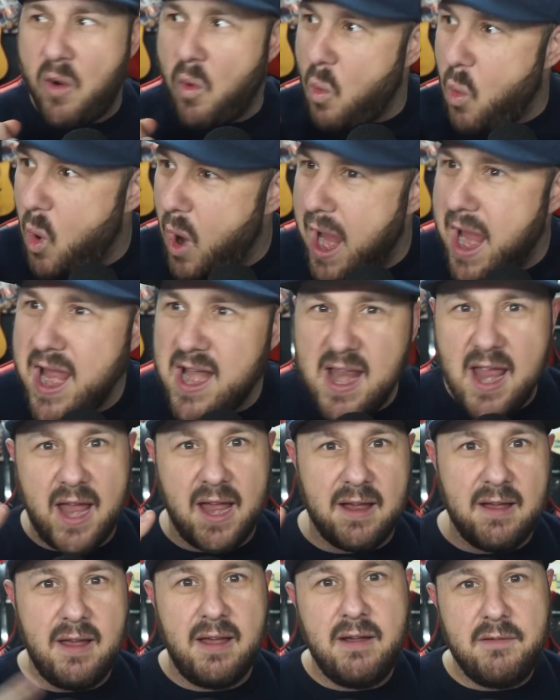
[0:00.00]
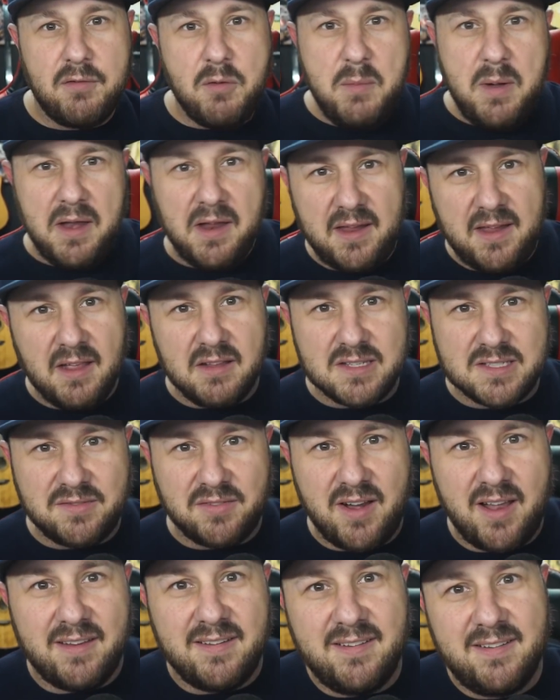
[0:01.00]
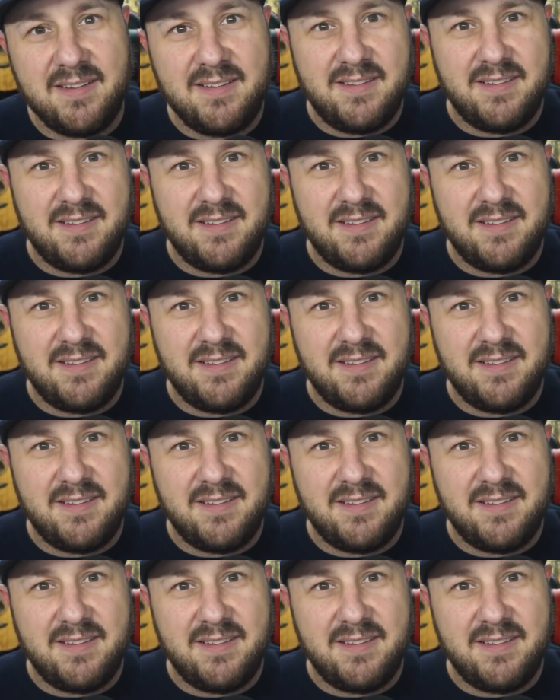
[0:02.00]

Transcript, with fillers: waiting for me to kill his friend.